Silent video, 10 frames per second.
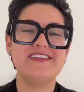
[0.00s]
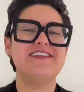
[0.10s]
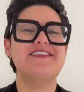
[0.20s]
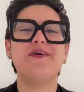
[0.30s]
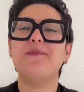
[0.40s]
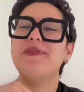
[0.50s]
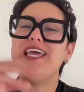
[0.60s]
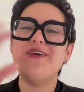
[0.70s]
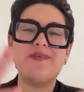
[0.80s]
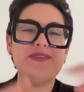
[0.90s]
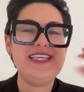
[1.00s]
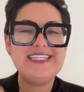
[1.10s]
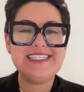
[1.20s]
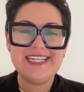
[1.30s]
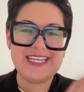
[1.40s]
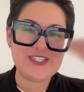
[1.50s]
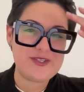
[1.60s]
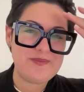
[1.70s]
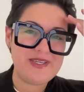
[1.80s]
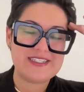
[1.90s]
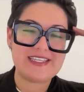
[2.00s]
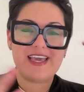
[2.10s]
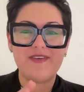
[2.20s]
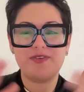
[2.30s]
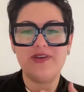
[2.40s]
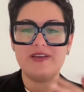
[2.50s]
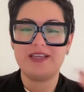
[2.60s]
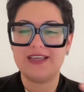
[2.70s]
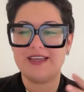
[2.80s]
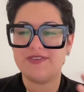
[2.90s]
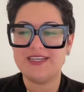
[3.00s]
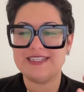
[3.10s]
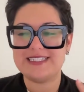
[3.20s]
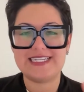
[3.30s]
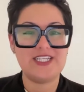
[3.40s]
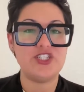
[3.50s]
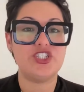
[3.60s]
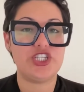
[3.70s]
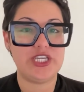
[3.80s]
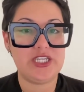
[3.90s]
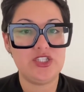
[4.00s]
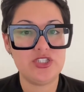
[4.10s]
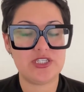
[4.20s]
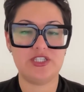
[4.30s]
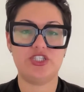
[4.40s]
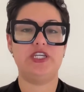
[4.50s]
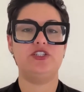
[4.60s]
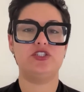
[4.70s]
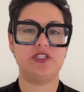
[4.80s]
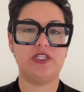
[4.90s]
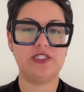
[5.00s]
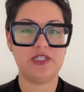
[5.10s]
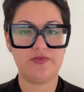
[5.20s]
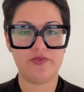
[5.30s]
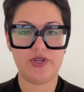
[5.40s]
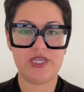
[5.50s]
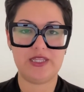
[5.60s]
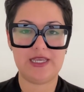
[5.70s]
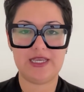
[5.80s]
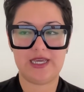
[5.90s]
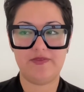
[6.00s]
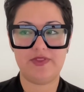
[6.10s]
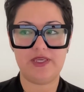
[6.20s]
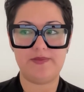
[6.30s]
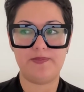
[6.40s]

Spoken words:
So play around with the intonation because every intonation change can change the delivery and like kind of the